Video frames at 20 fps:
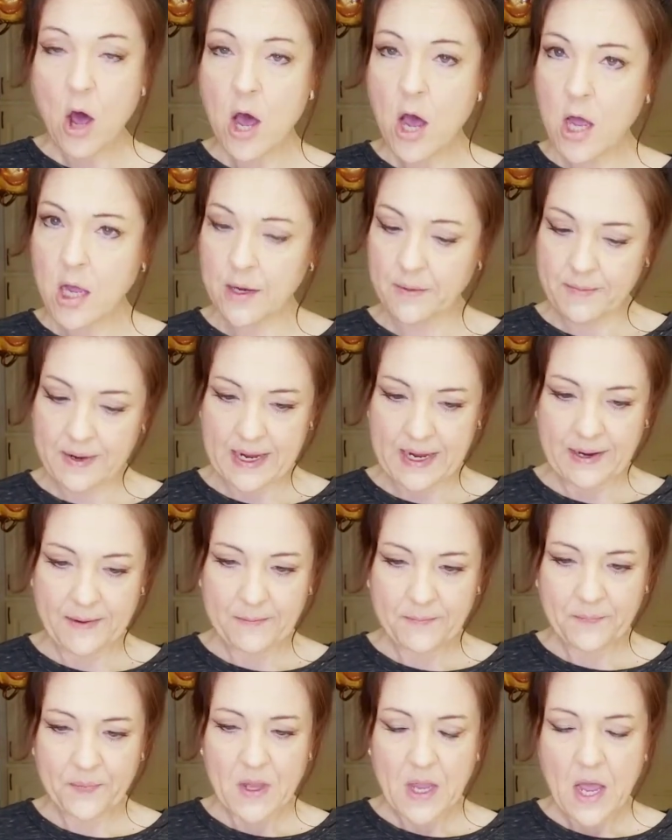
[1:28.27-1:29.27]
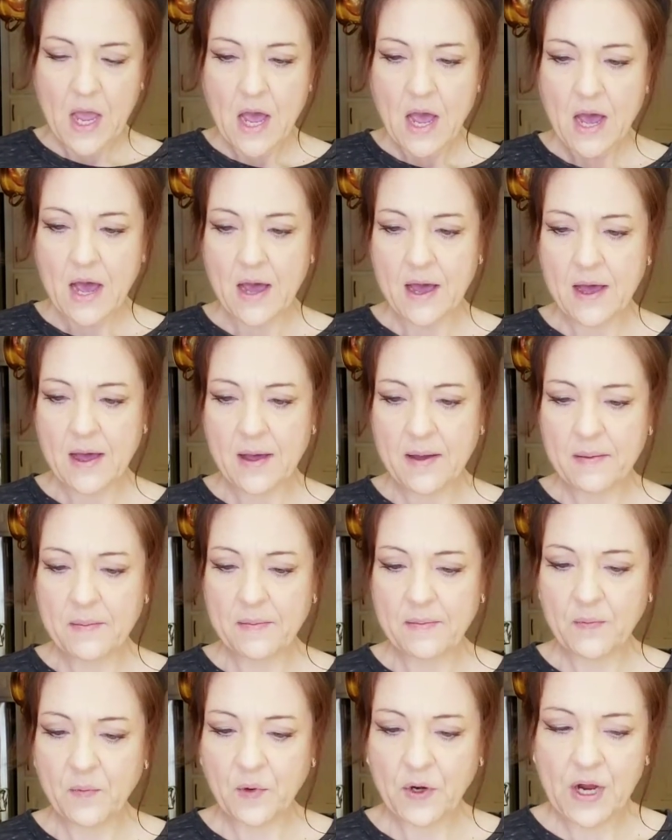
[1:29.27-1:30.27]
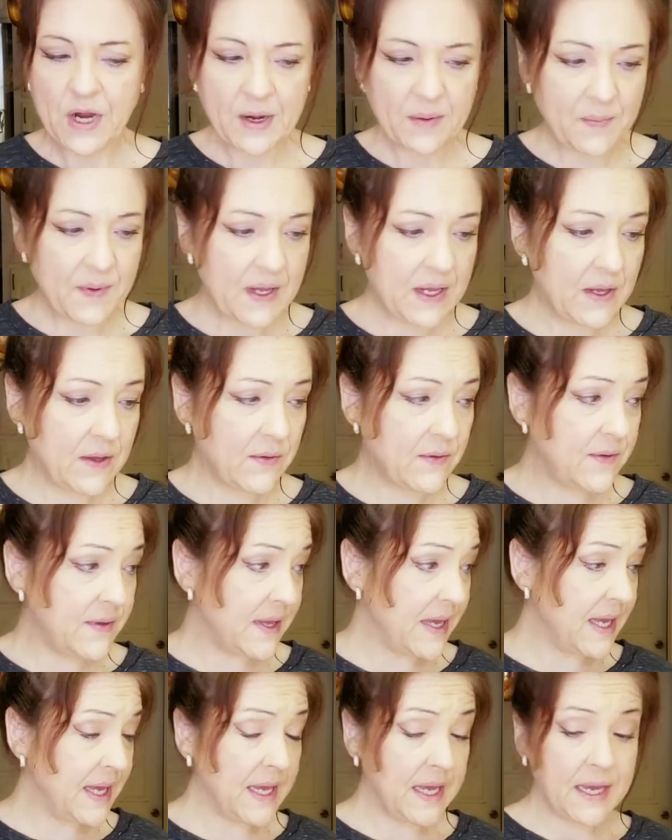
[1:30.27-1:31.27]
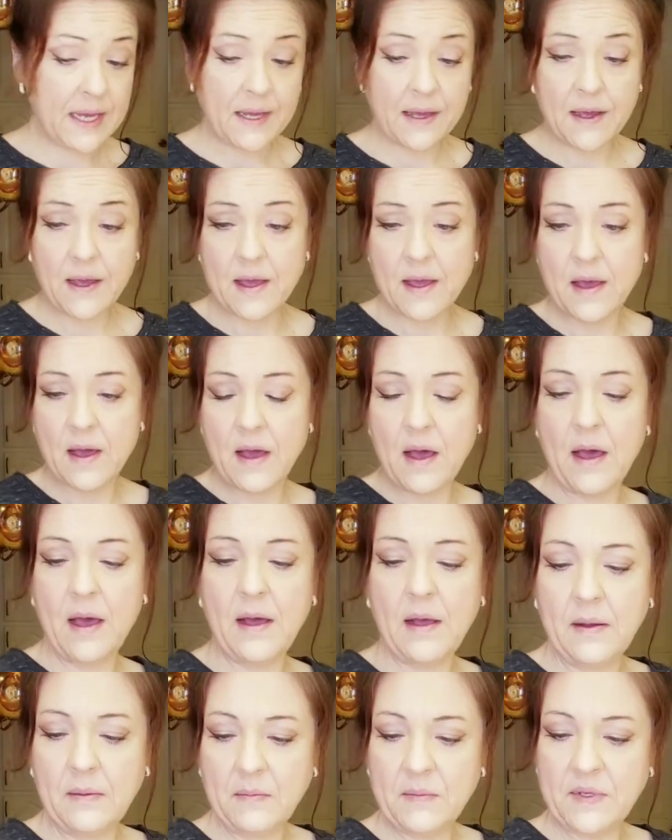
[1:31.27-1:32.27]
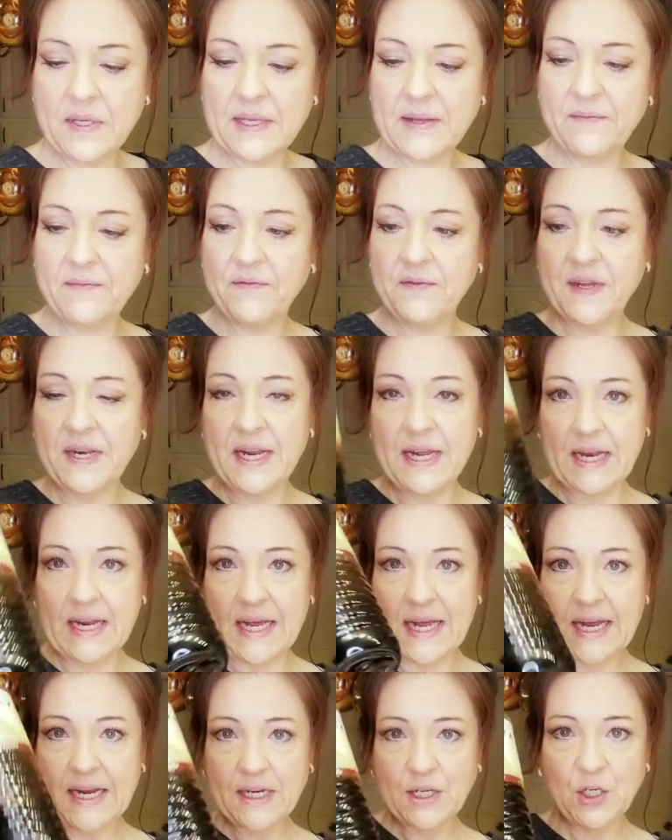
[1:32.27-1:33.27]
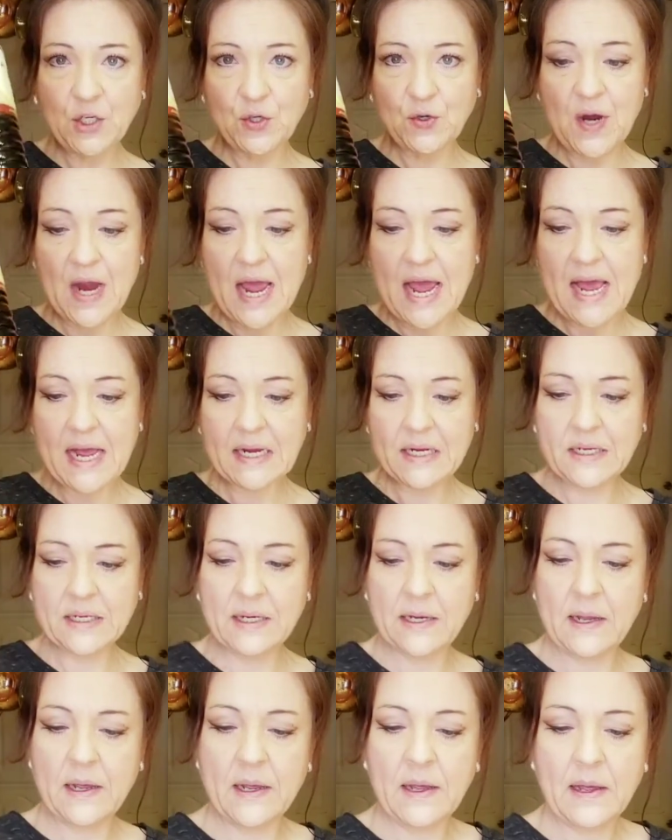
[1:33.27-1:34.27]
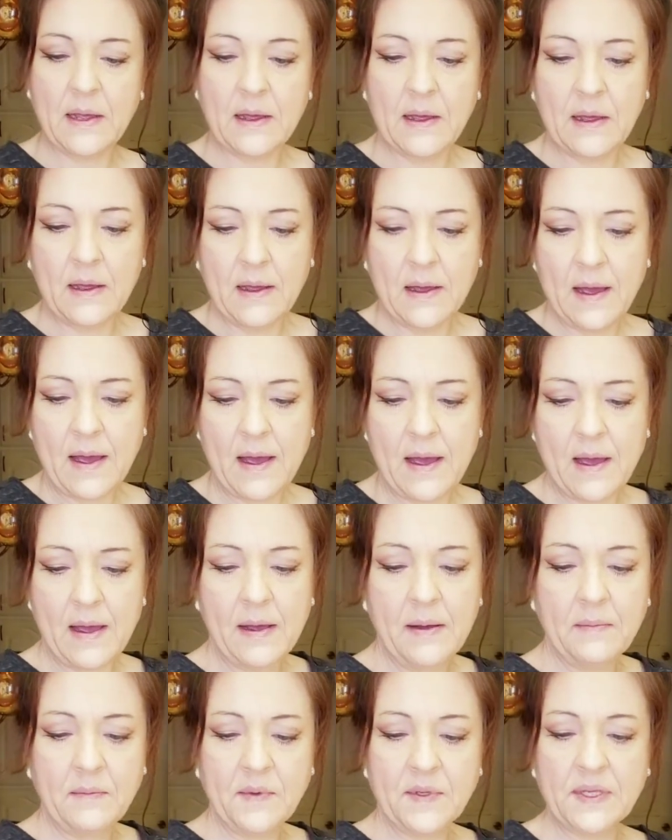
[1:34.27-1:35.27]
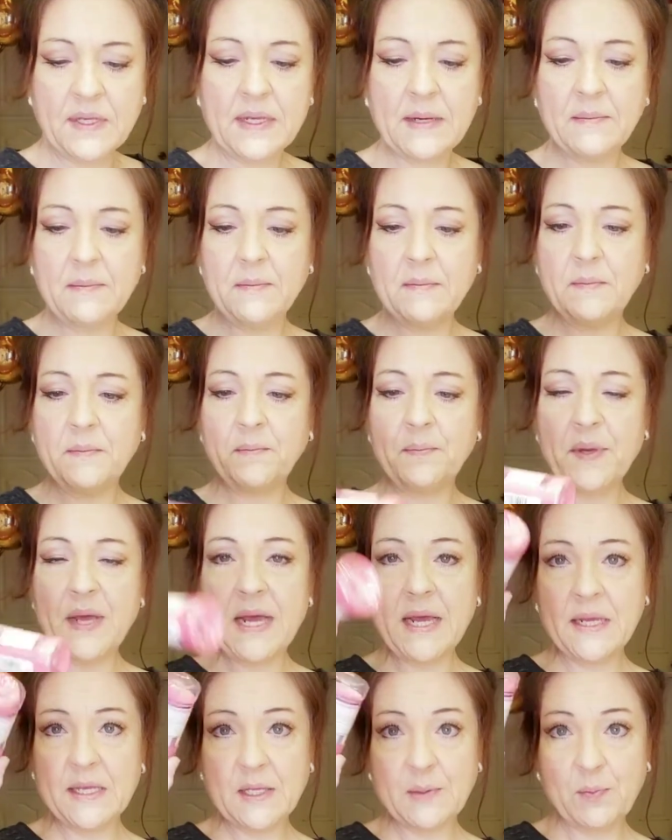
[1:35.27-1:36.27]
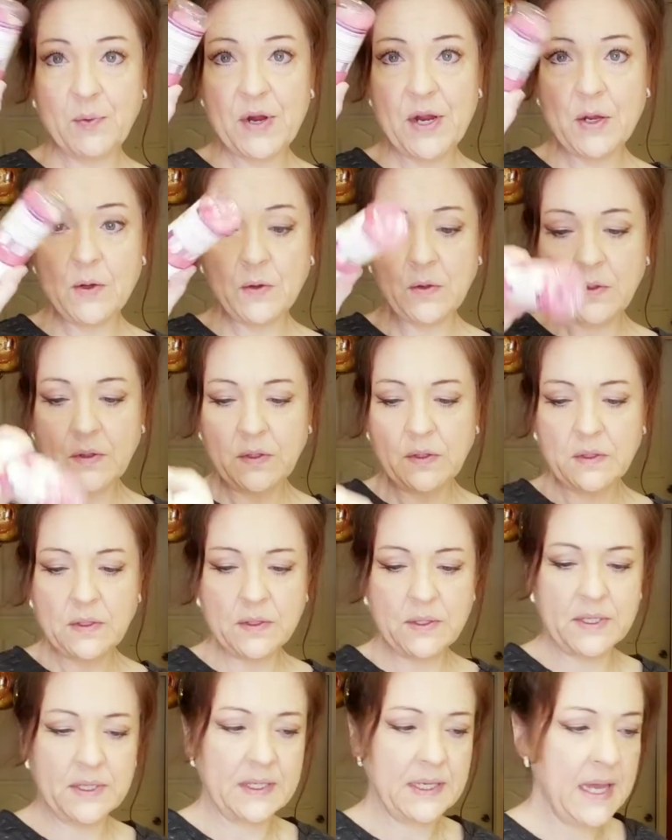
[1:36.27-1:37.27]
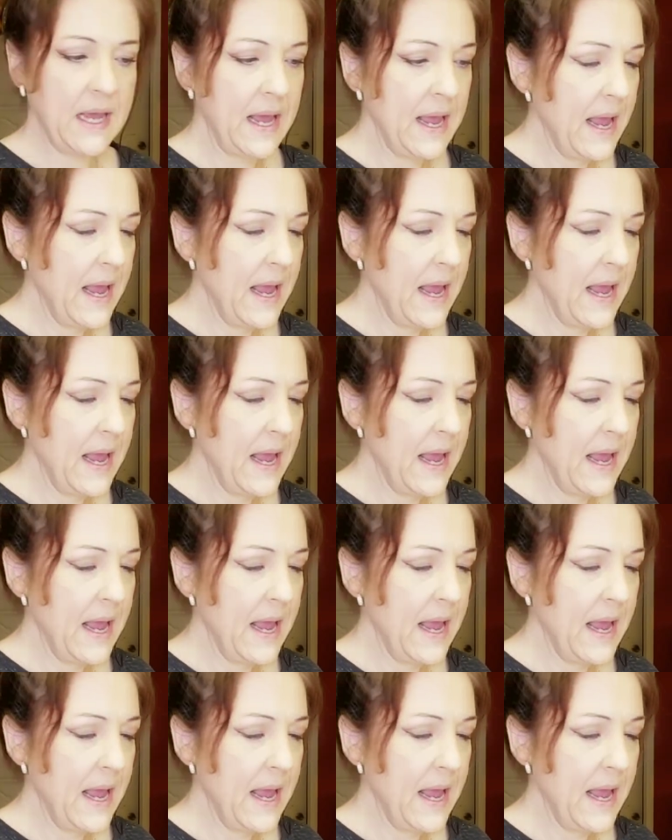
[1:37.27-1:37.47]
on me. We're gonna be using some vanilla extract, some pink sprinkles,